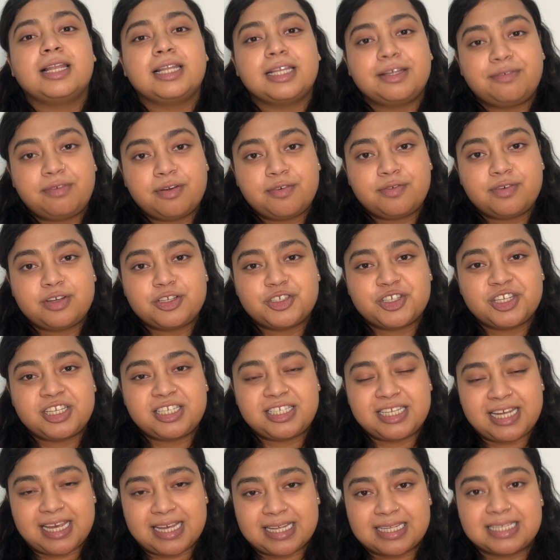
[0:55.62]
Liver function
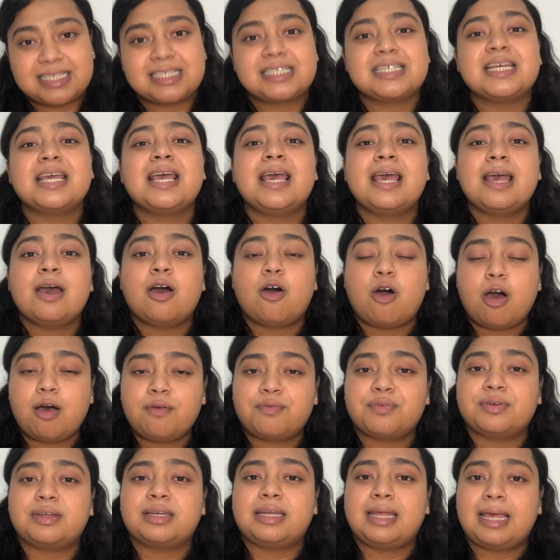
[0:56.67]
test
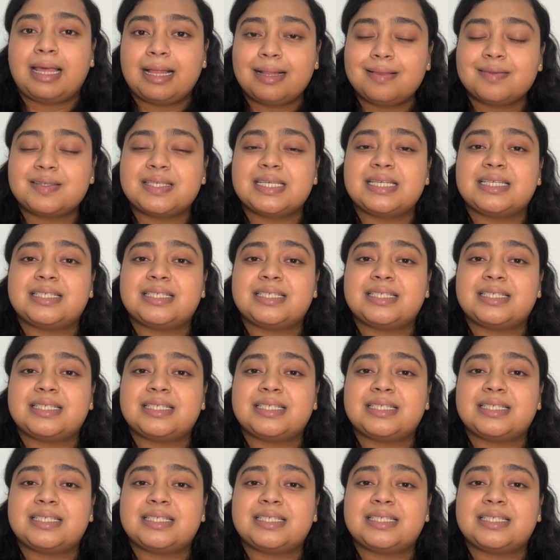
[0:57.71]
often helps